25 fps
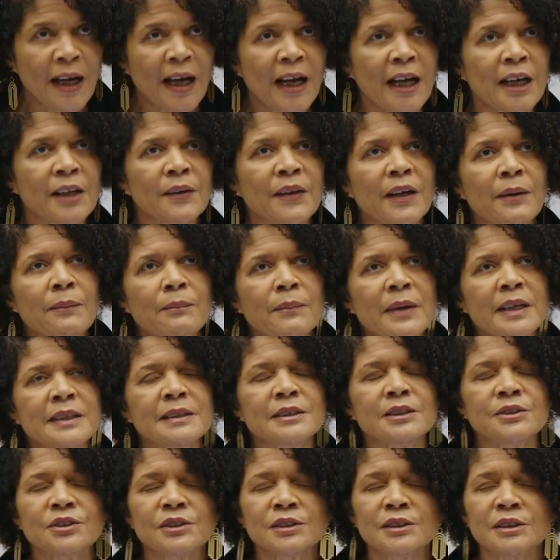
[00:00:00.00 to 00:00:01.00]
And that
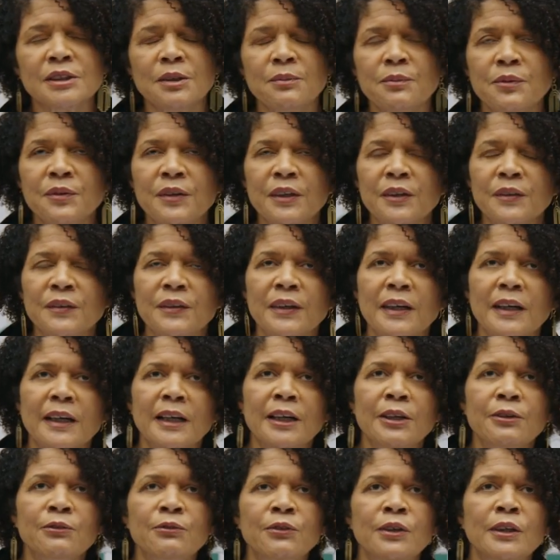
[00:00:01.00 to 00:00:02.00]
message is something that
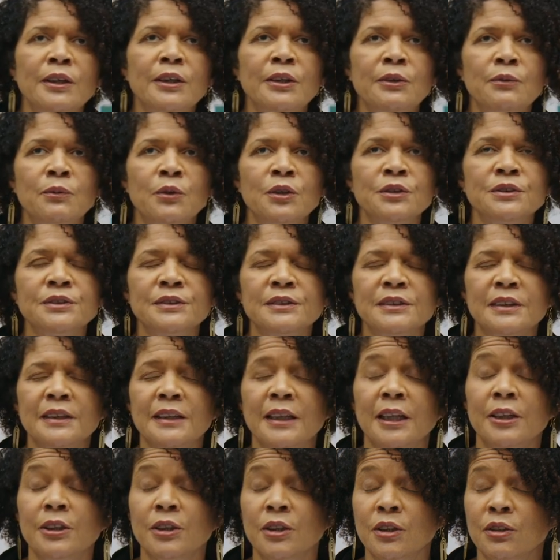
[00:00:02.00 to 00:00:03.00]
I really want to
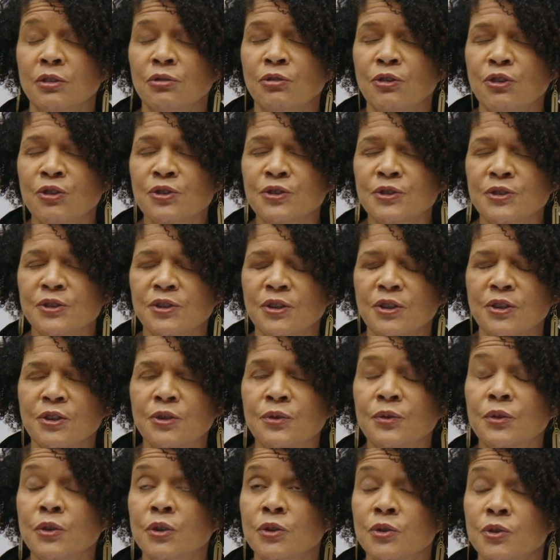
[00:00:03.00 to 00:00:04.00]
get across
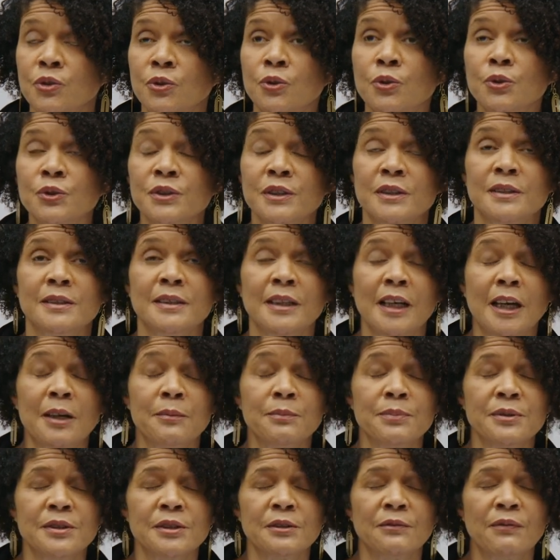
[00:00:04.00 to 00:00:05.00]
on the
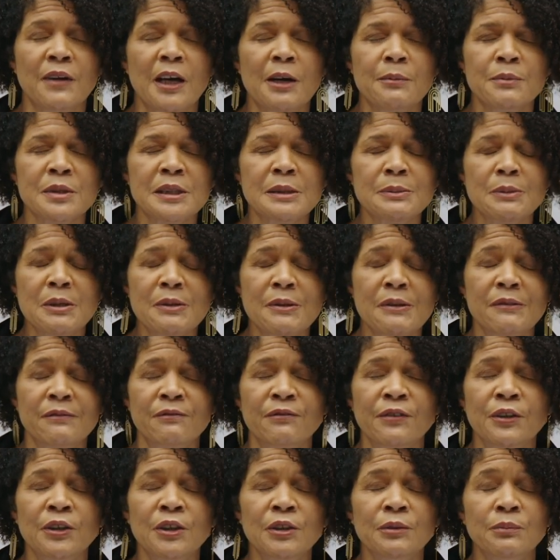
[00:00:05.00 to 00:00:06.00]
doorsteps of Hammersmith and
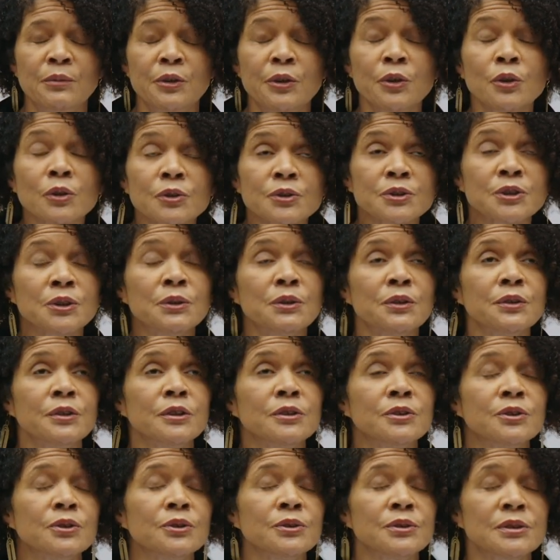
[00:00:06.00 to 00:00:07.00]
Fulham and also on the
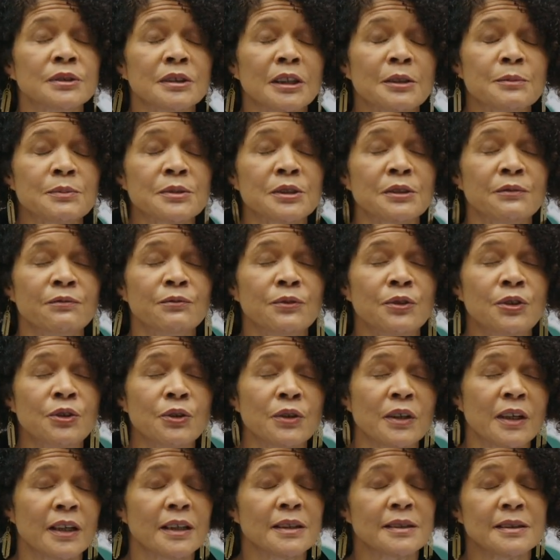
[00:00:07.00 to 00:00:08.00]
doorsteps of
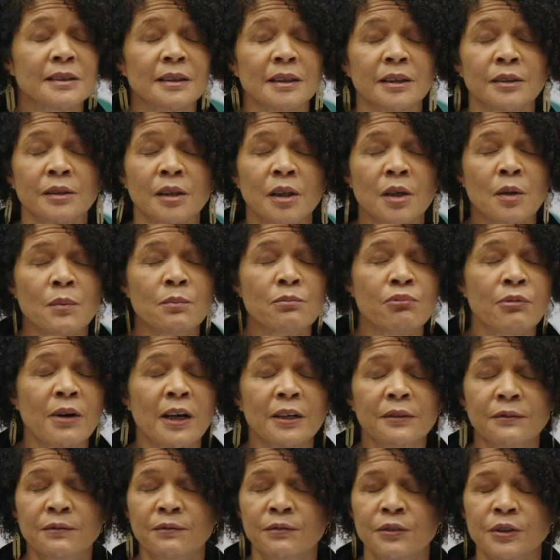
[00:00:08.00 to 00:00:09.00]
Newcastle and
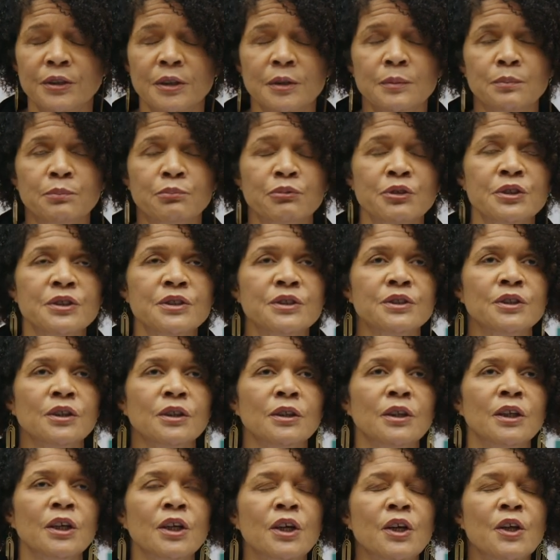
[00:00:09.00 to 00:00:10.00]
Bradford and
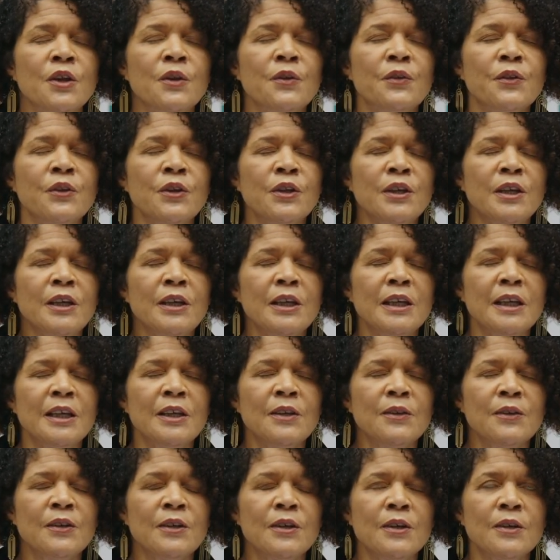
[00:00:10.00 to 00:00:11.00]
Bristol.
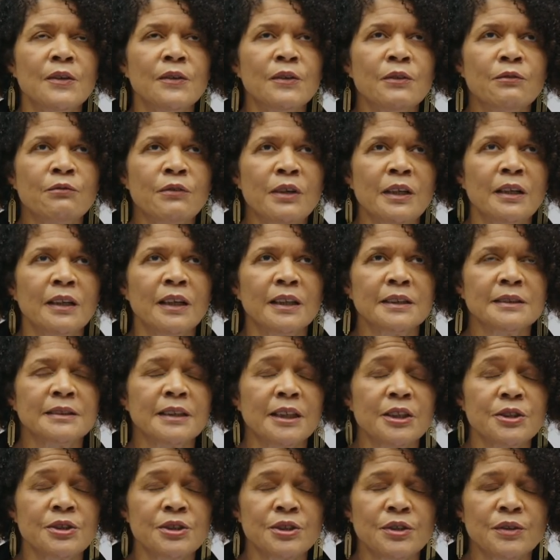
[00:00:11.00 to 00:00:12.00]
The, the
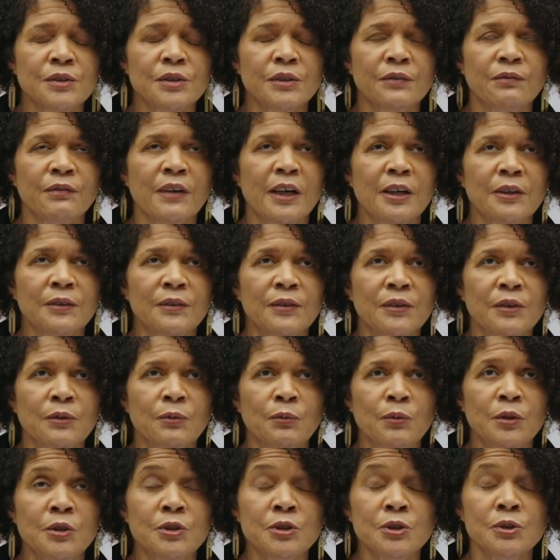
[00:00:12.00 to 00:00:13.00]
realization, the fact
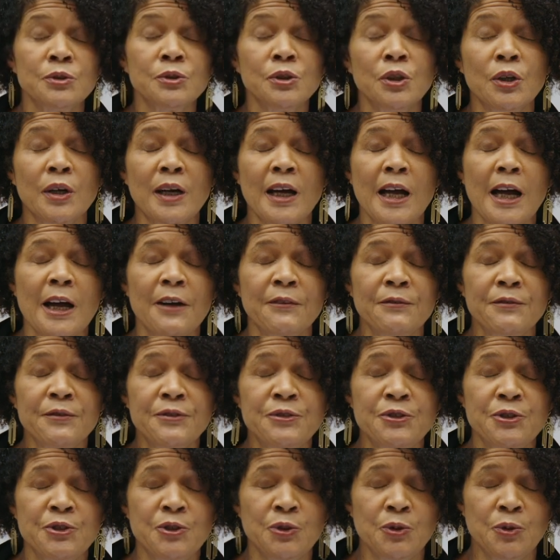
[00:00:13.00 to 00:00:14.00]
that we do not have
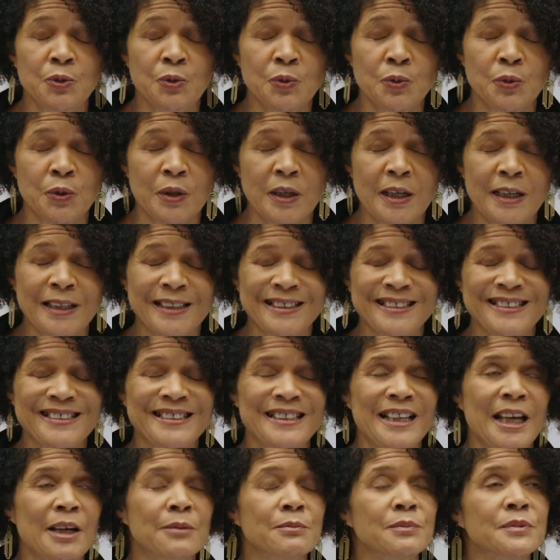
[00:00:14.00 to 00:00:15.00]
to
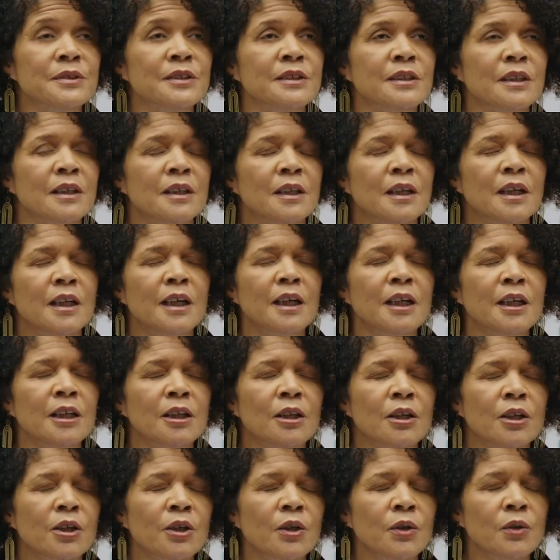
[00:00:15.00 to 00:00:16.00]
accept a
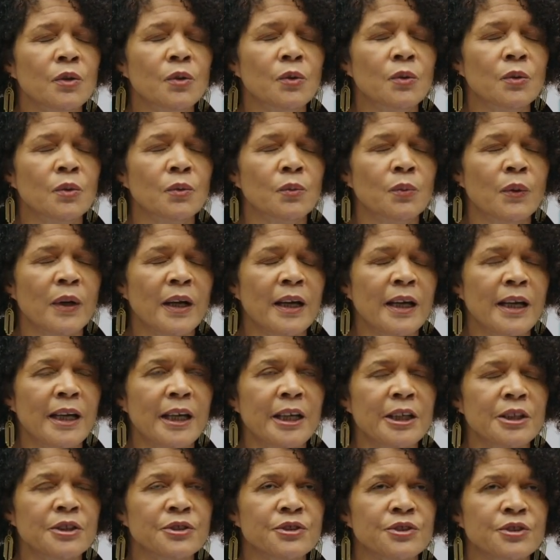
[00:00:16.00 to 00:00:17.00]
low
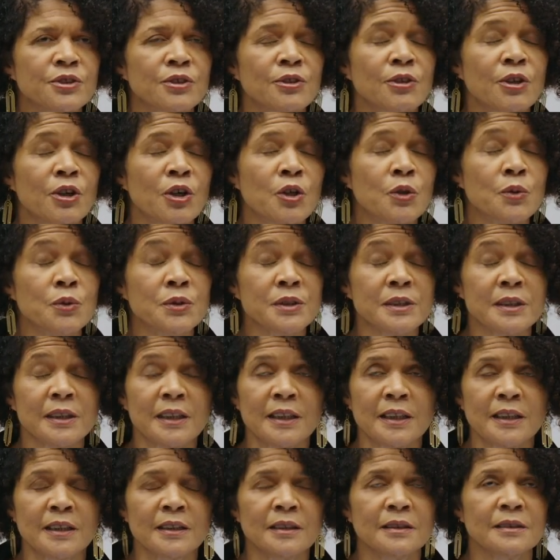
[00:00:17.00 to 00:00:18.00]
wage, low
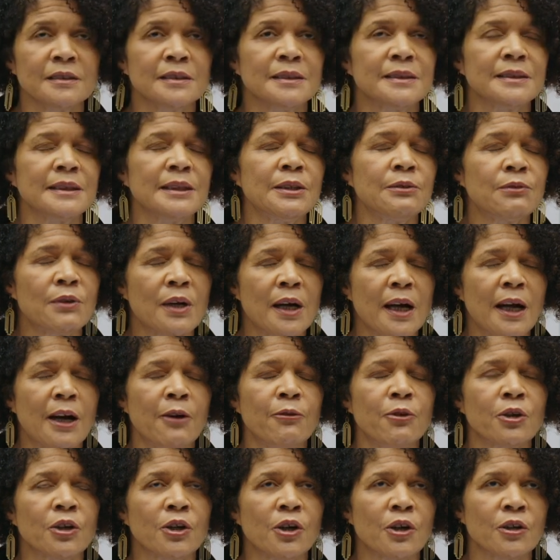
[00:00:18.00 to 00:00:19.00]
skill, zero
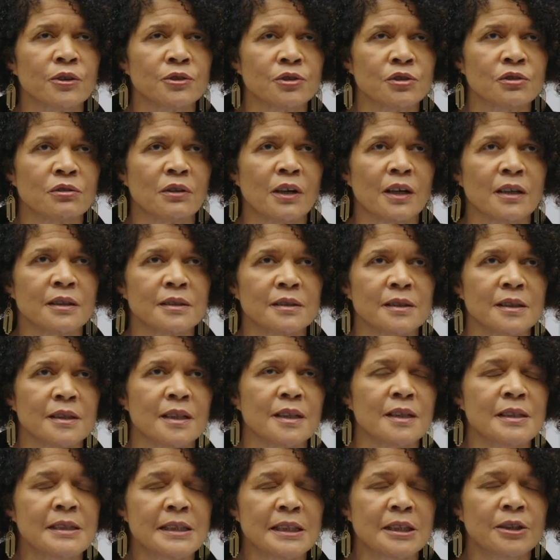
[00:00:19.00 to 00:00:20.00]
hour contract
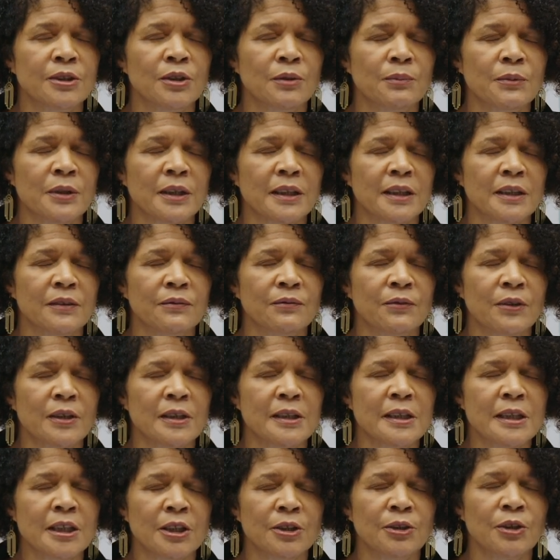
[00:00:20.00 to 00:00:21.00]
economic and
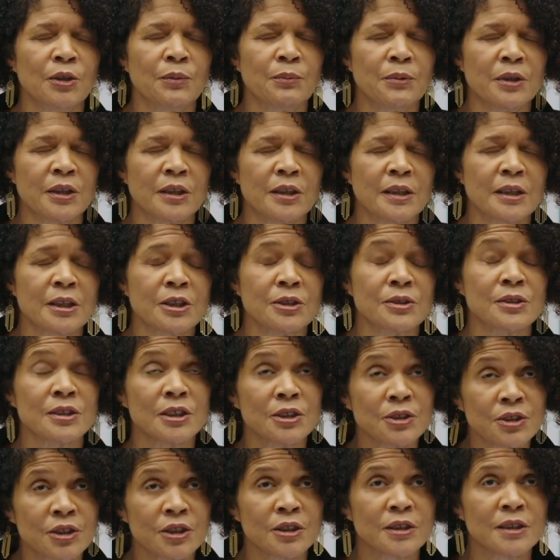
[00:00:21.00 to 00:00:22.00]
economic
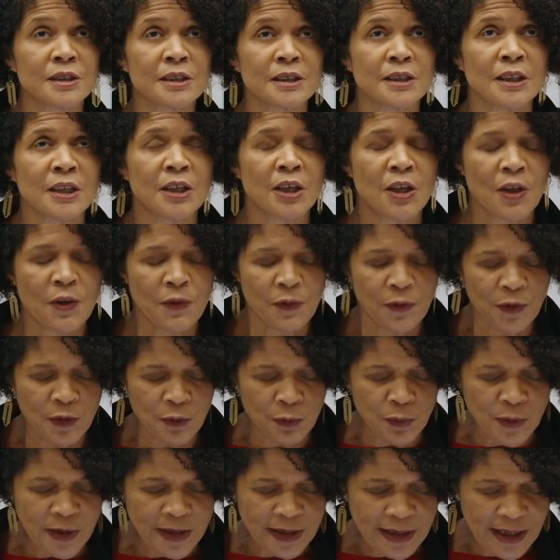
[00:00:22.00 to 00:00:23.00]
conditions,
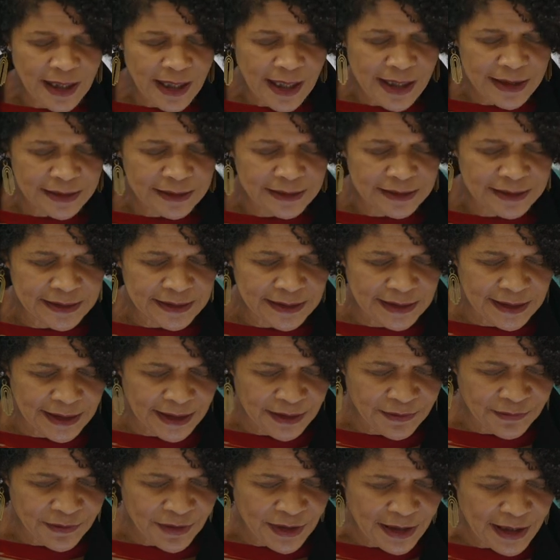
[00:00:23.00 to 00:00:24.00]
that we can
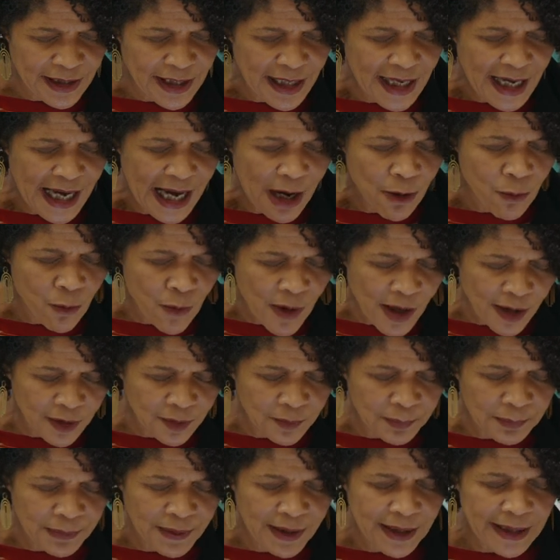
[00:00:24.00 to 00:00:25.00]
deliver
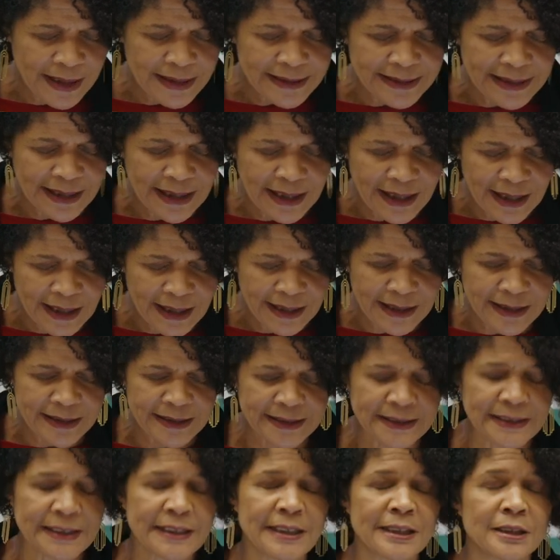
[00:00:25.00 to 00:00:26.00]
well paid, highly
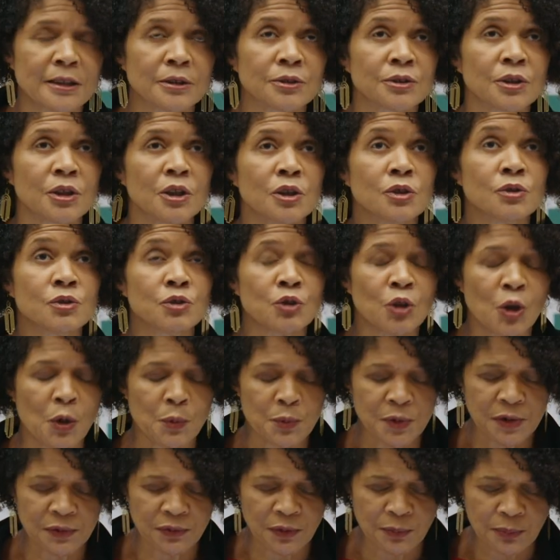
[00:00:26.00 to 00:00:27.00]
skilled
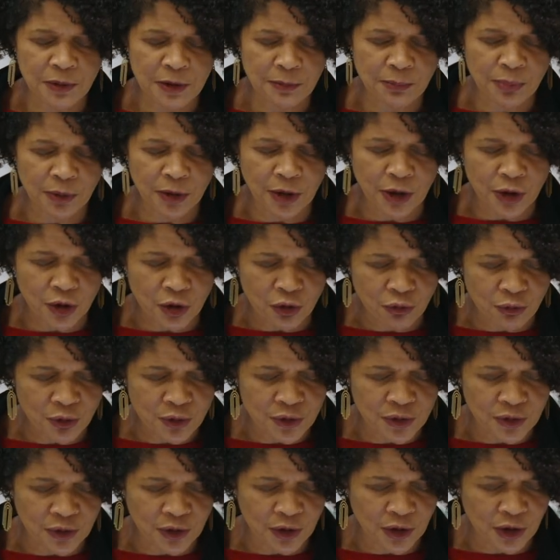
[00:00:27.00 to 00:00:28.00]
jobs for people
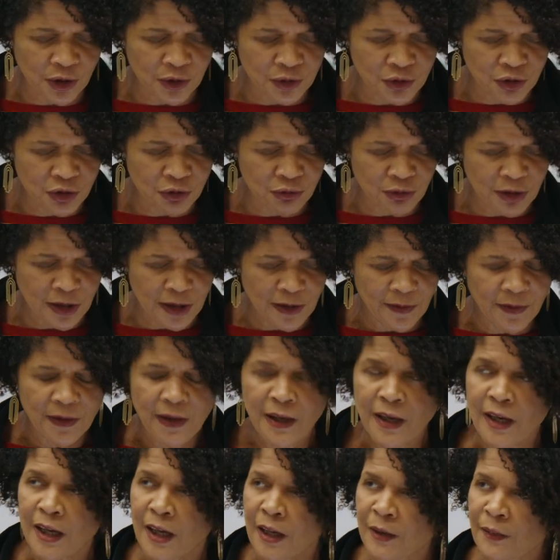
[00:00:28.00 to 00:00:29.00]
across the country.
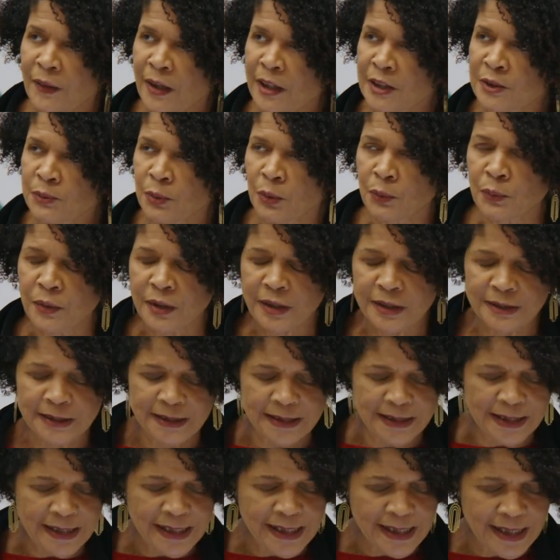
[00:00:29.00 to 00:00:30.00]
And that's what we can
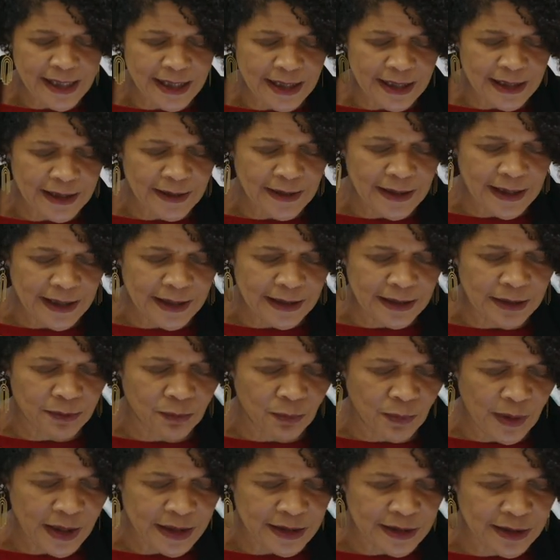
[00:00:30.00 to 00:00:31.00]
see here
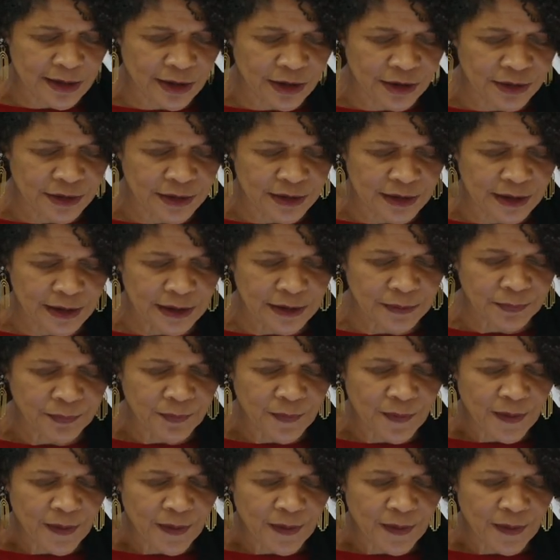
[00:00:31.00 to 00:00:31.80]
in West London.